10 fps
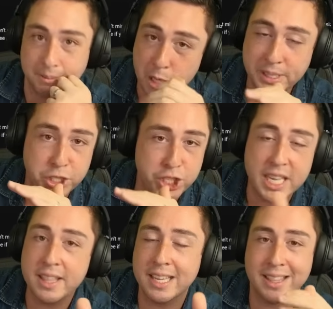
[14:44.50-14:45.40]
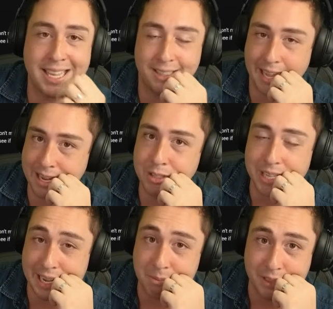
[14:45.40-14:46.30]
He'll be seething the entire
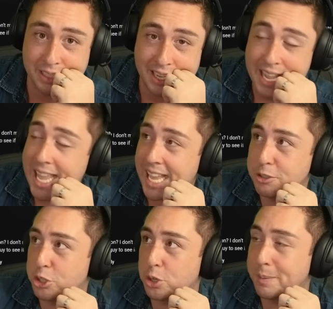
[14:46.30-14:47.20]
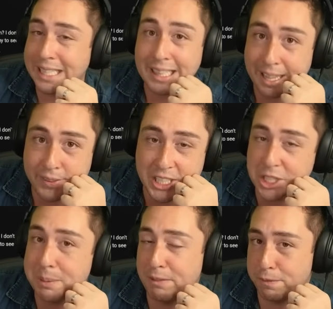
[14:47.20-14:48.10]
time. He is going to be livid. He's
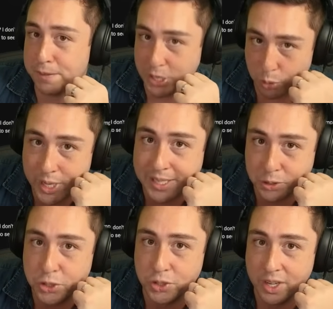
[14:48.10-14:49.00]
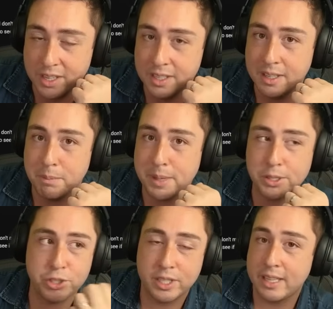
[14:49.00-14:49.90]
going to be furious
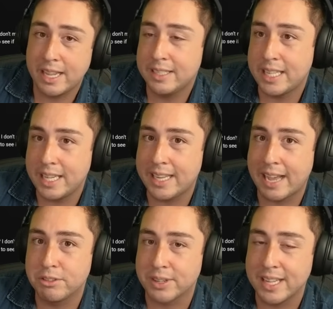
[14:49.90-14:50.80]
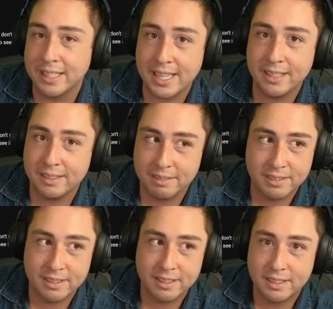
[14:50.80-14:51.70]
because the NTE devs, right?
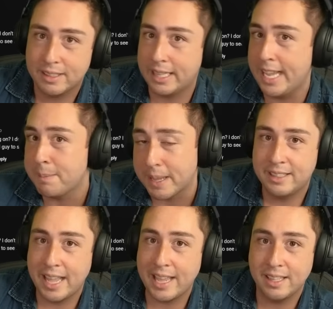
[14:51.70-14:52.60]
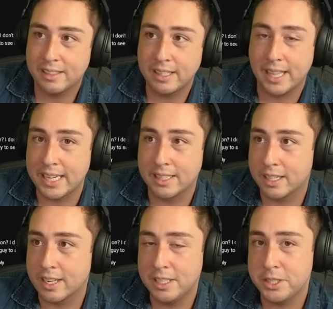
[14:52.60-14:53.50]
they like me. They like a lot
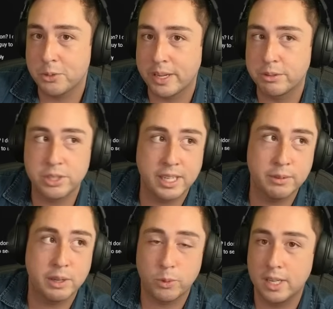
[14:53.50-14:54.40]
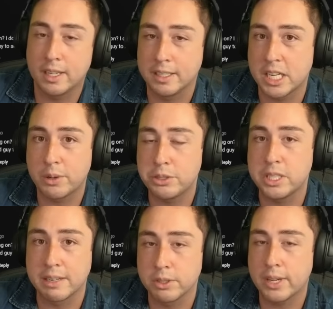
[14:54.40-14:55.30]
of content creators, and they want content creators
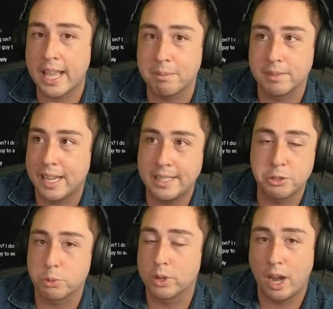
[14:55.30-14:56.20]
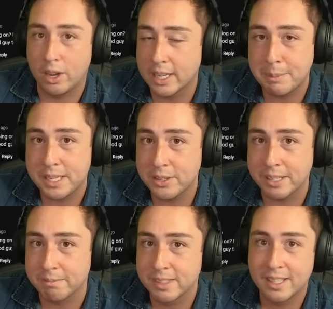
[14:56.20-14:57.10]
to cover their game. And that's what we're all gonna be doing.